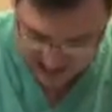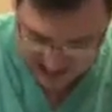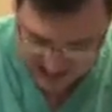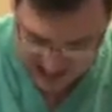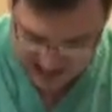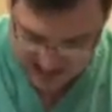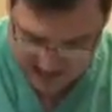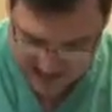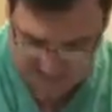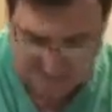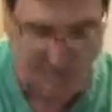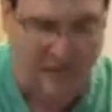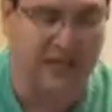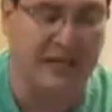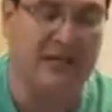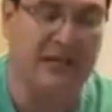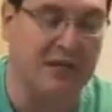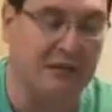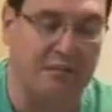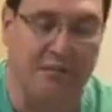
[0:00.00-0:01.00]
a
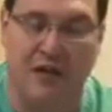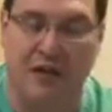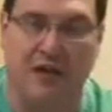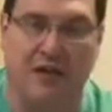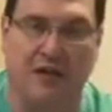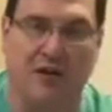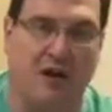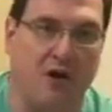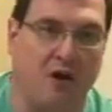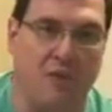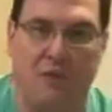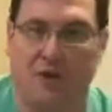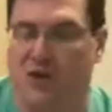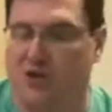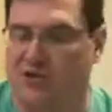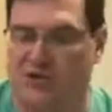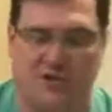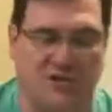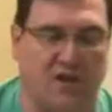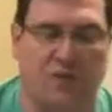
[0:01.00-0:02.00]
malignant
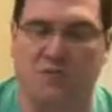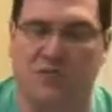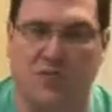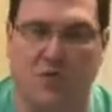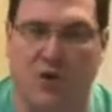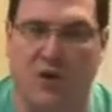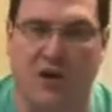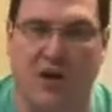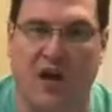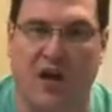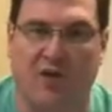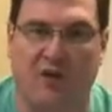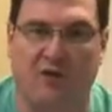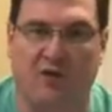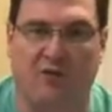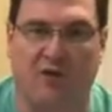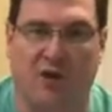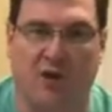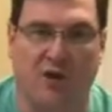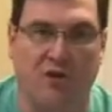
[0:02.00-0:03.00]
melanoma or some sort of
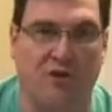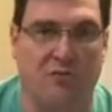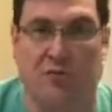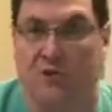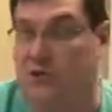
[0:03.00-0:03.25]
other growth.